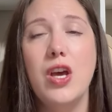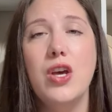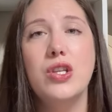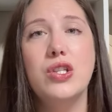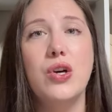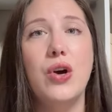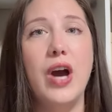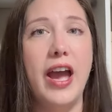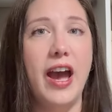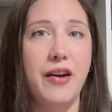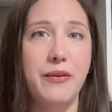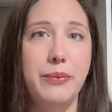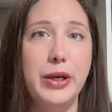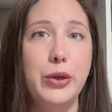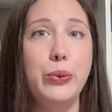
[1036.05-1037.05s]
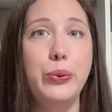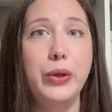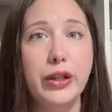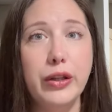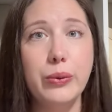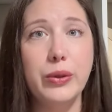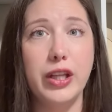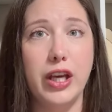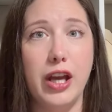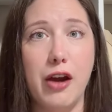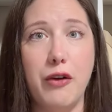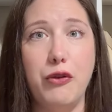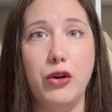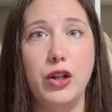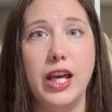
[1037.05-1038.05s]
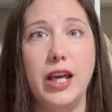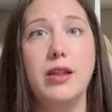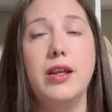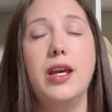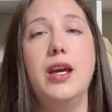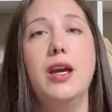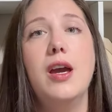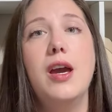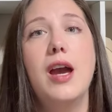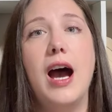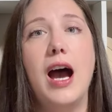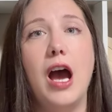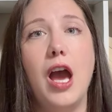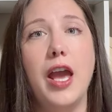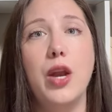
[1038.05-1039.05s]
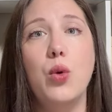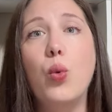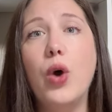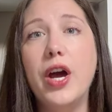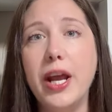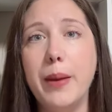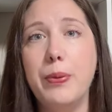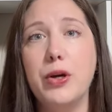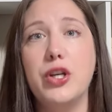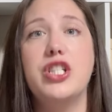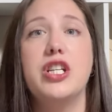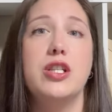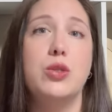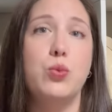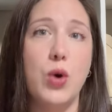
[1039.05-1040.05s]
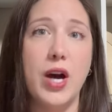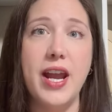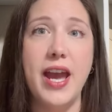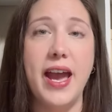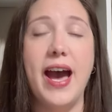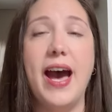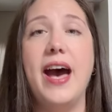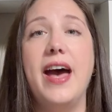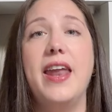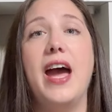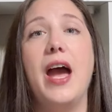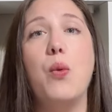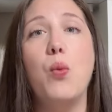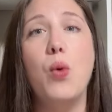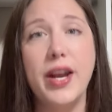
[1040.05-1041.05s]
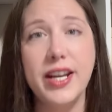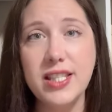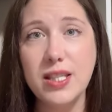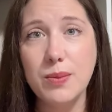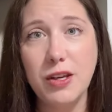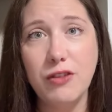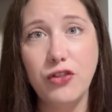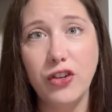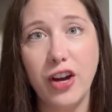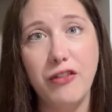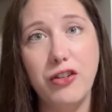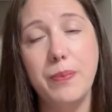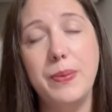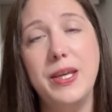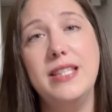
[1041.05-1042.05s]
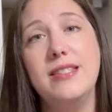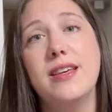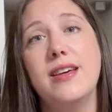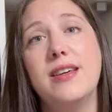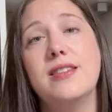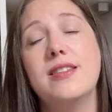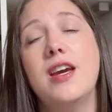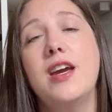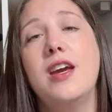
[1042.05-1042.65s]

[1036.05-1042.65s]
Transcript: So I have been really, really careful lately uh, in what I purchase, what I add. I want it to be forever pieces.